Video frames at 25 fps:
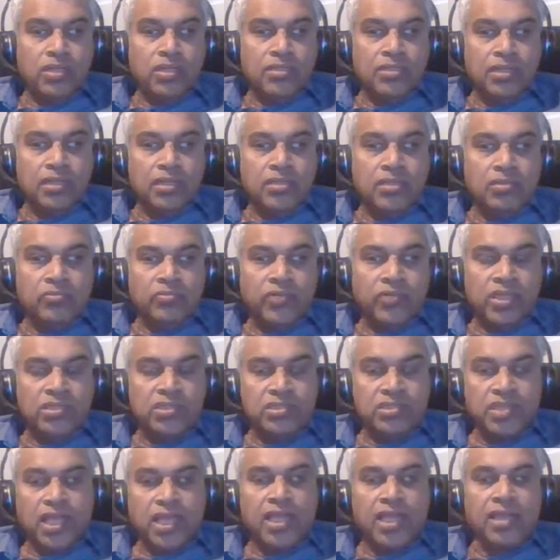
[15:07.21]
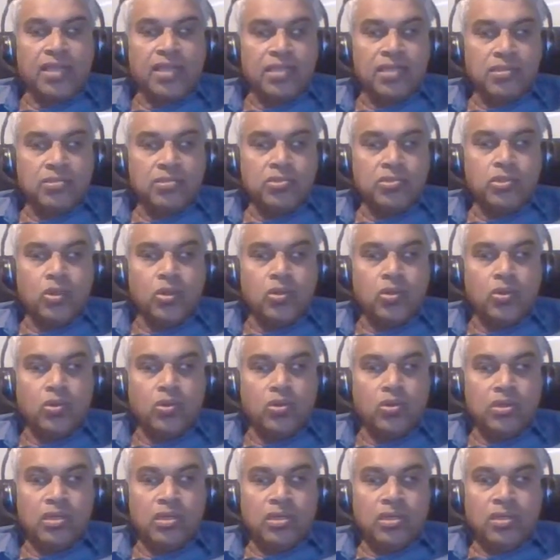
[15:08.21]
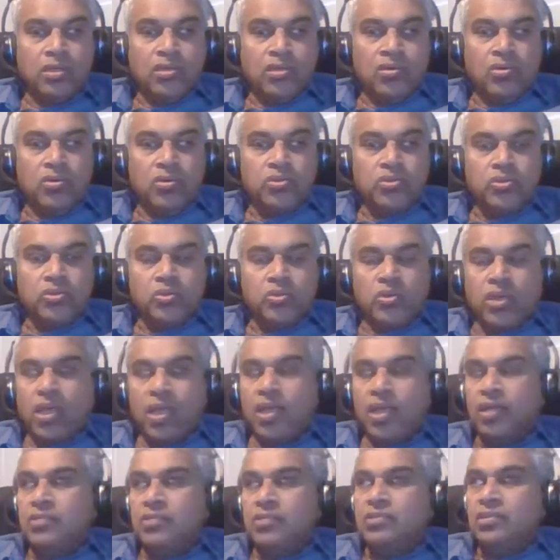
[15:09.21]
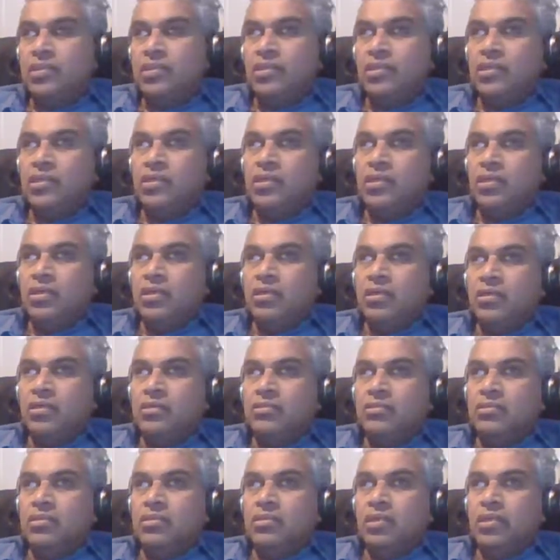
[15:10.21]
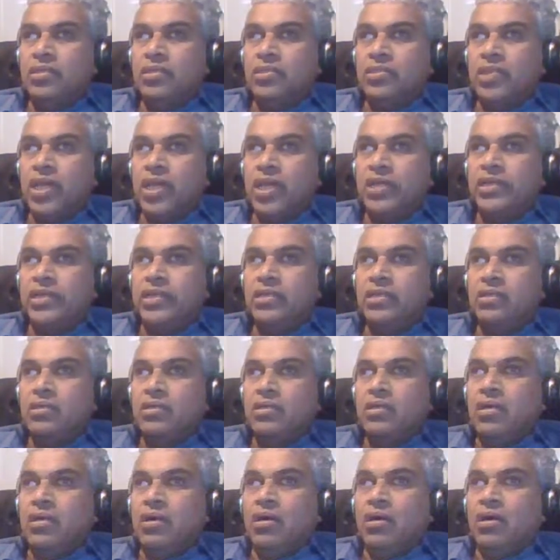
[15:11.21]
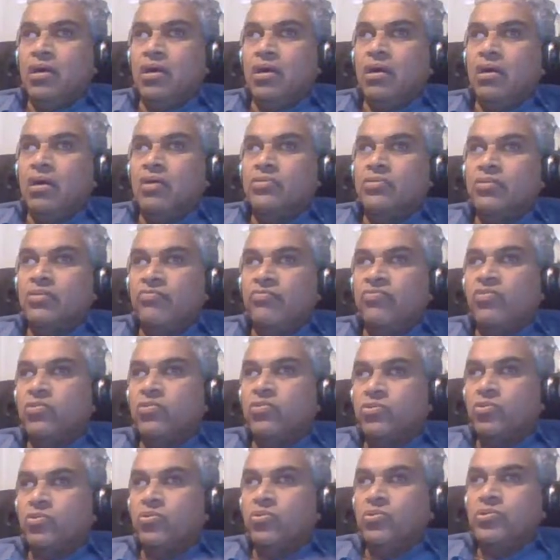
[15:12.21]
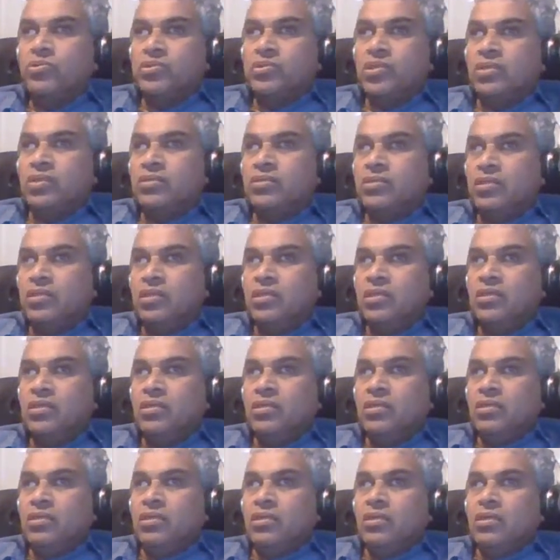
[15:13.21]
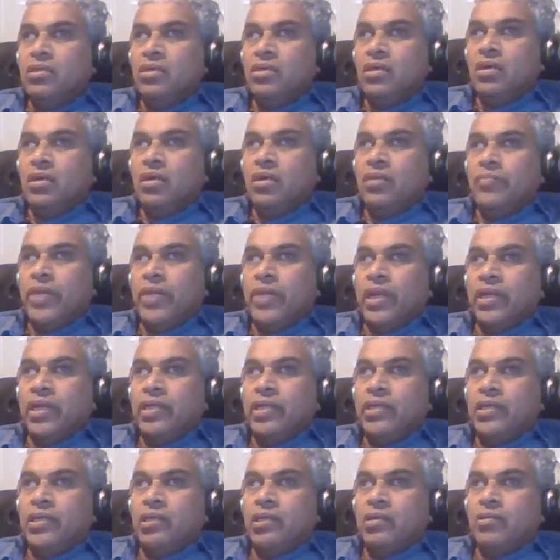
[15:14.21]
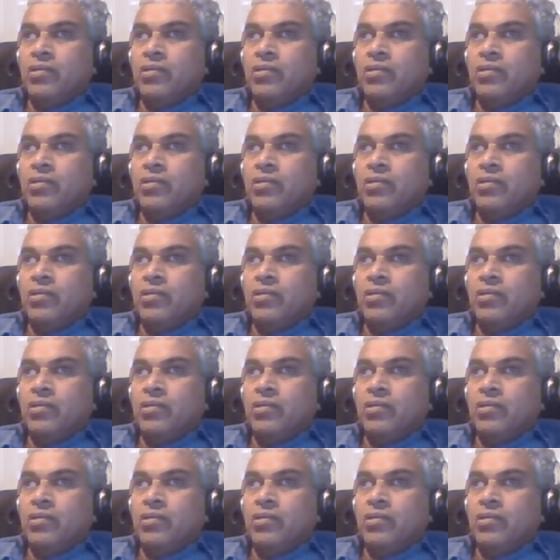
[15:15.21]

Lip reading: And then Wenzhong and Zhang also had the understanding how the photons and the main